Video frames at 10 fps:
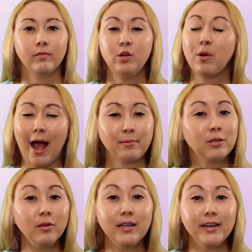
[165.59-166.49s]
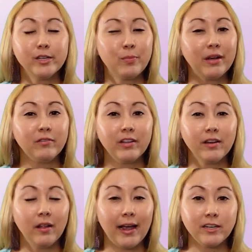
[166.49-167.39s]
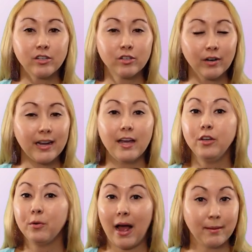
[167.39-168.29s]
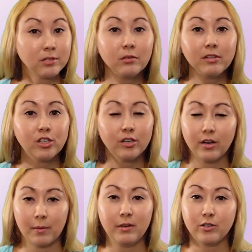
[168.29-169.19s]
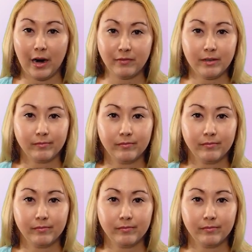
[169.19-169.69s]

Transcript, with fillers: You absolutely need to be of legal age to drink, and you absolutely should not be driving.